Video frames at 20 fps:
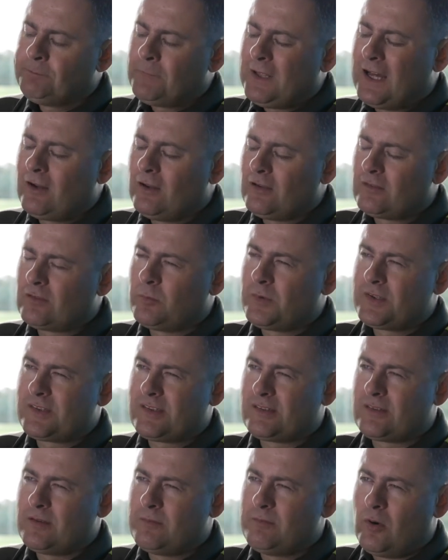And also, which
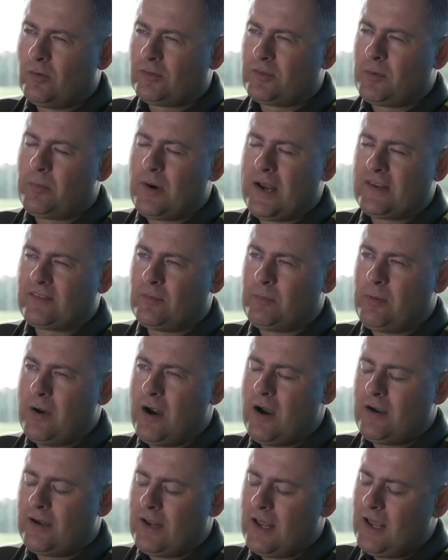is the most impressive
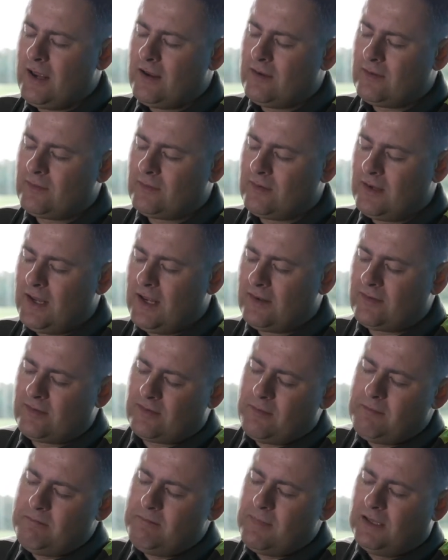part, is
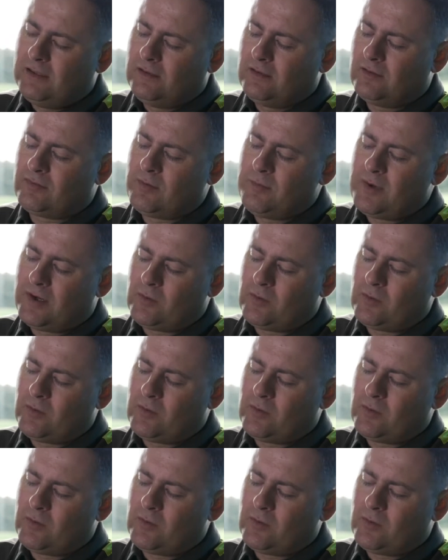it's milled from a